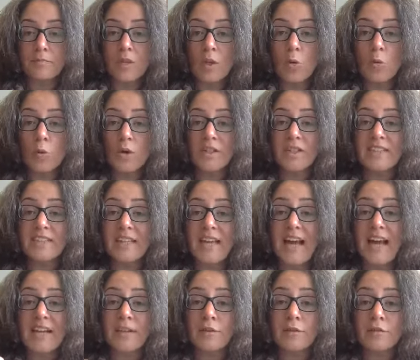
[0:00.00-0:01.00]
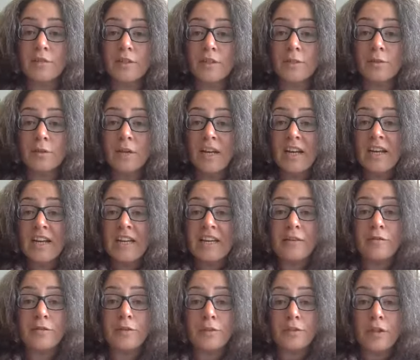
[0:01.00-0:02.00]
What is ahead of you,
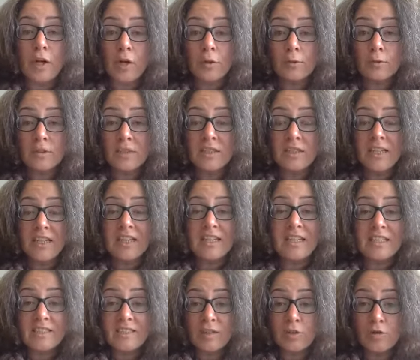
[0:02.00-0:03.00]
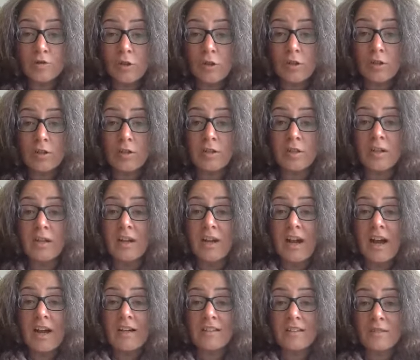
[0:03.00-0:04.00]
if you don't, is struggle
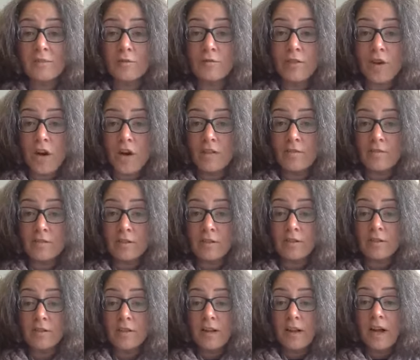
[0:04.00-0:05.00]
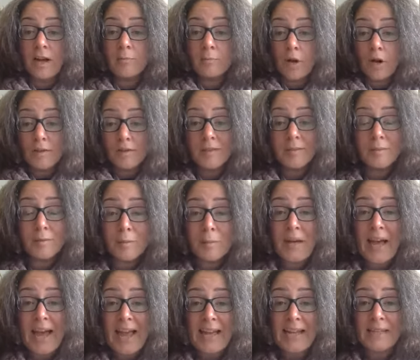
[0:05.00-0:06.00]
and survival and possible
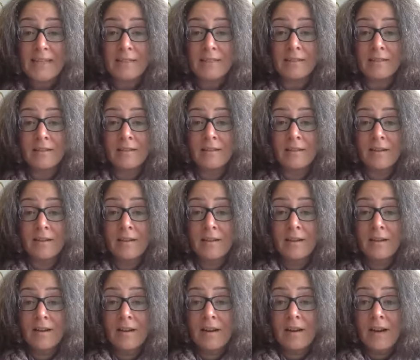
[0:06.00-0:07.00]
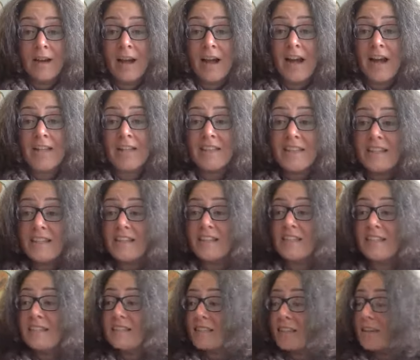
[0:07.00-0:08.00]
pain. And
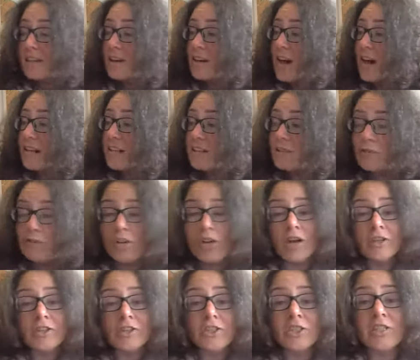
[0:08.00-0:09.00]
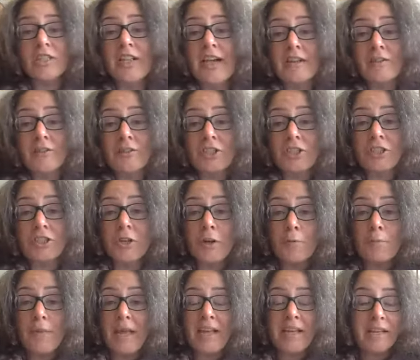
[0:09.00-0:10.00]
these astrological energies are
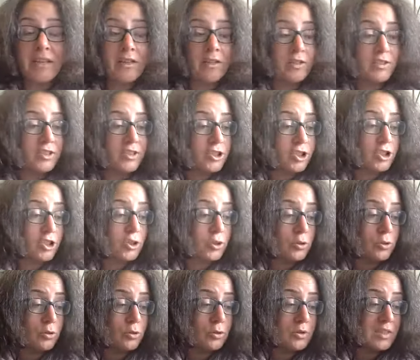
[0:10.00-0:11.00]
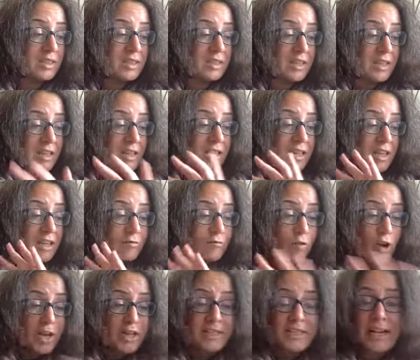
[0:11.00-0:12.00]
making us choose.
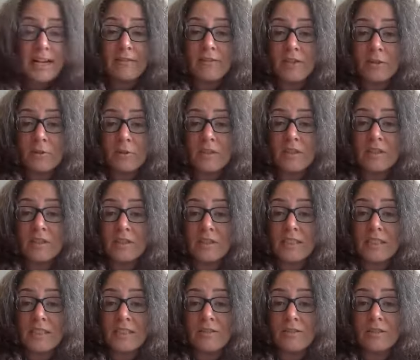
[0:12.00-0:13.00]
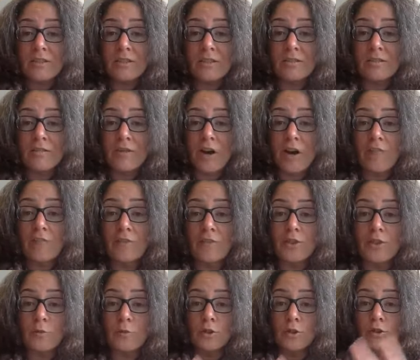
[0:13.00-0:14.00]
Right now, do you want to continue to survive or do
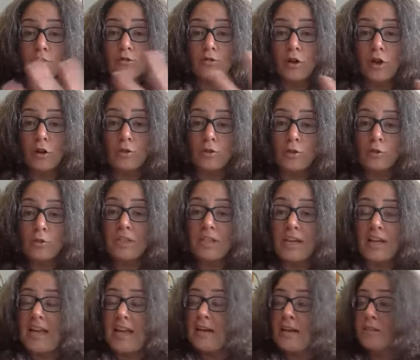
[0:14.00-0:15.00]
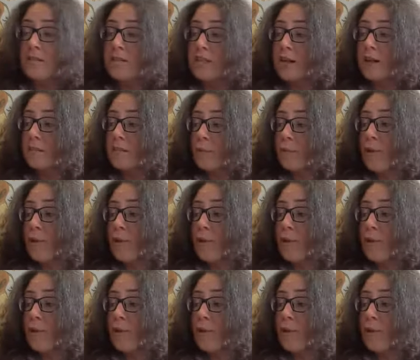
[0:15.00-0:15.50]
you want to grow? Do you want to allow yourself to